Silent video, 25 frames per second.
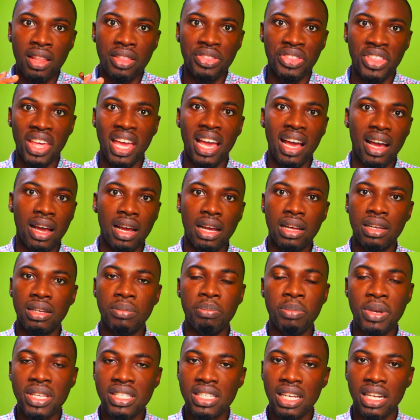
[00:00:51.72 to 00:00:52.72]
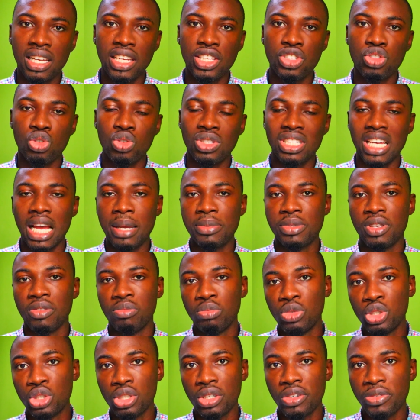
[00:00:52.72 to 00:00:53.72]
There are basically two types of
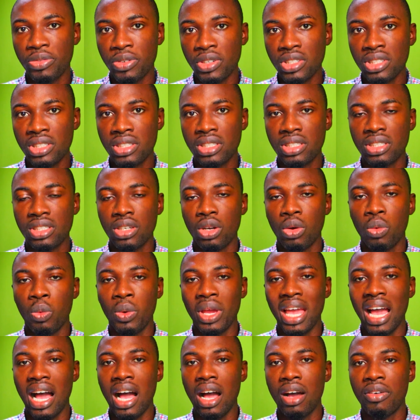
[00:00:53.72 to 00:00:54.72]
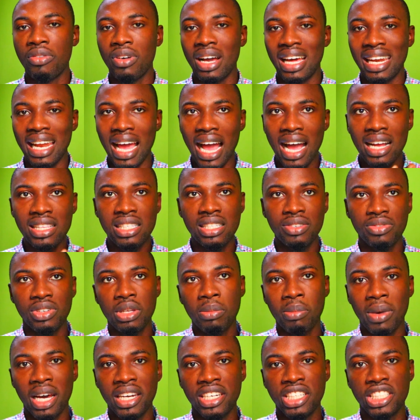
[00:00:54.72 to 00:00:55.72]
mutual funds. We have an actively
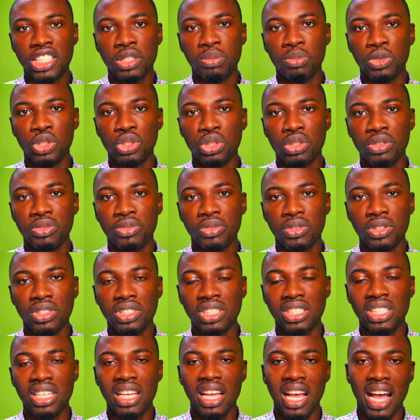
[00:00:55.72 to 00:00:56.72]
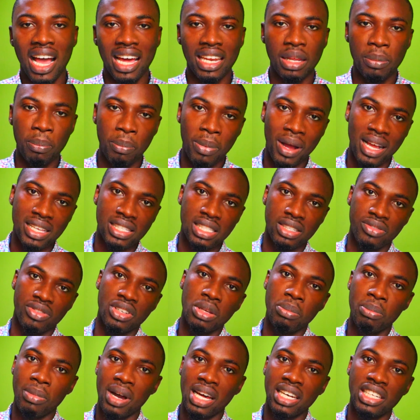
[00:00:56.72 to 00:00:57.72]
managed mutual fund and a
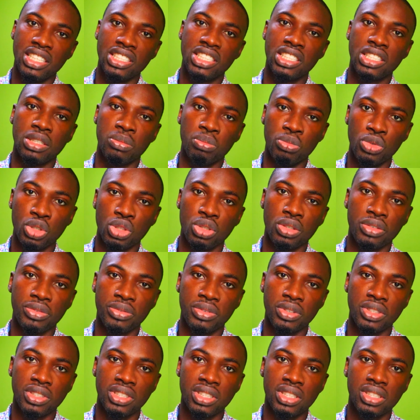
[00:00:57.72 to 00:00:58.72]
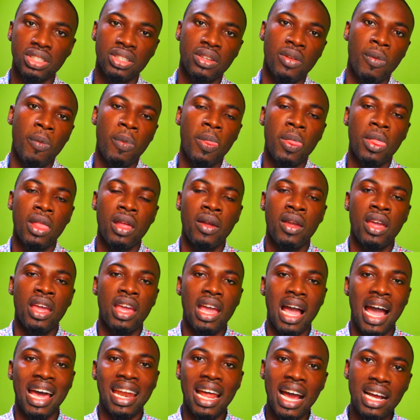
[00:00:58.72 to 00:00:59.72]
passively managed mutual fund.
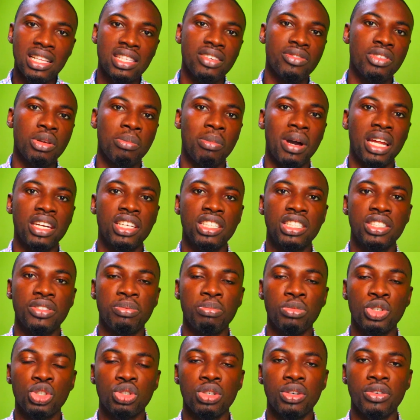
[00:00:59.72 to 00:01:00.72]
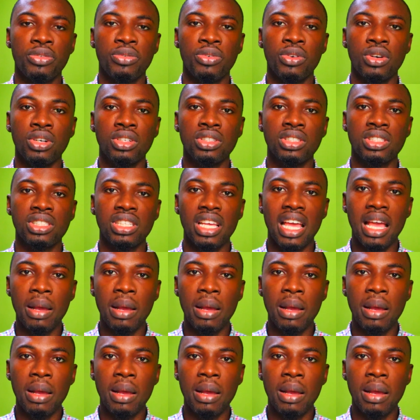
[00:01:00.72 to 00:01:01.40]
An actively managed mutual fund